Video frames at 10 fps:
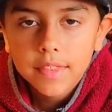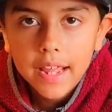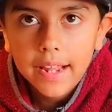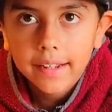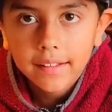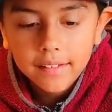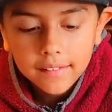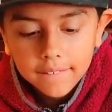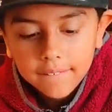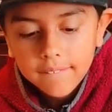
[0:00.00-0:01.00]
thing
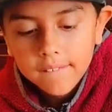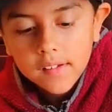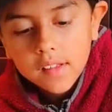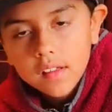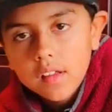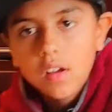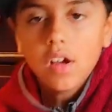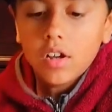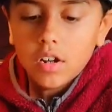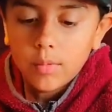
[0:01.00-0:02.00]

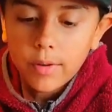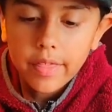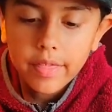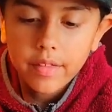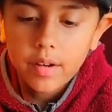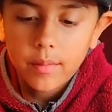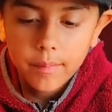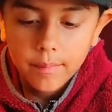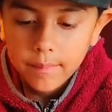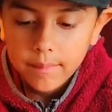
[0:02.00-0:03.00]
with
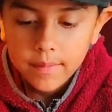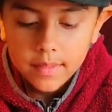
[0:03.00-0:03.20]
um,